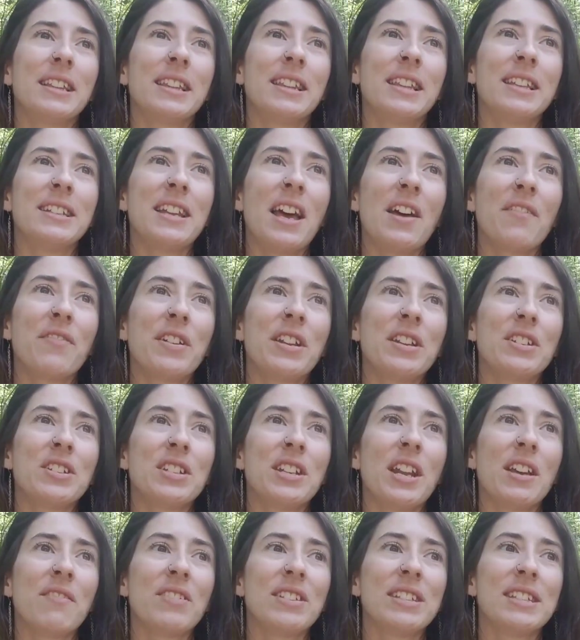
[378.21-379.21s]
The
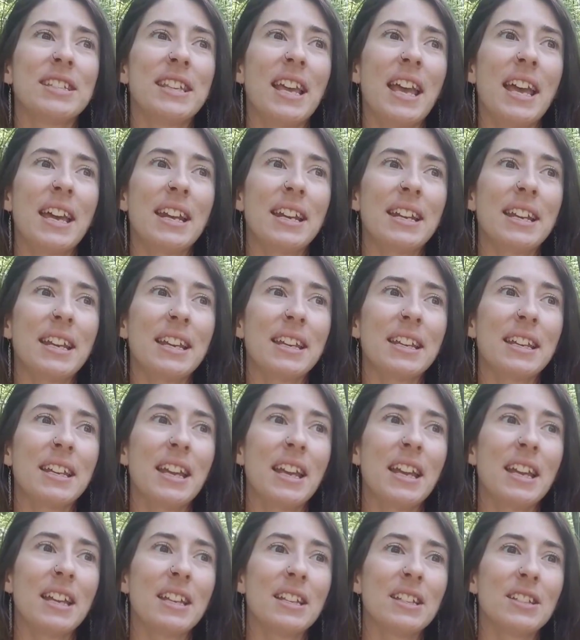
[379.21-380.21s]
definition of
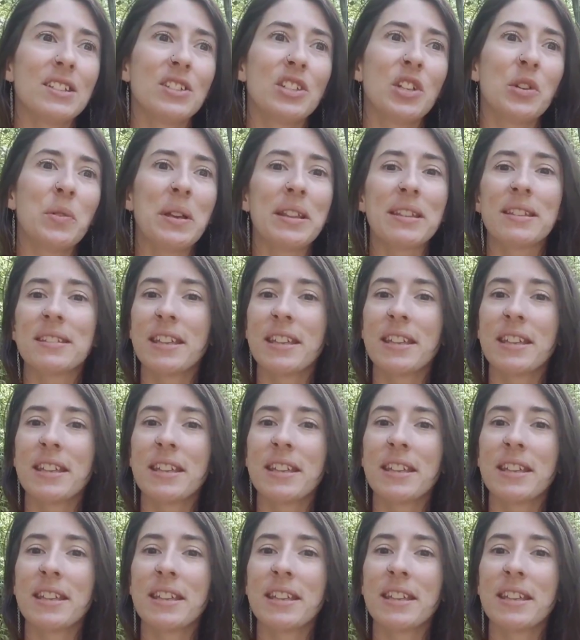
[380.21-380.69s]
insanity is doing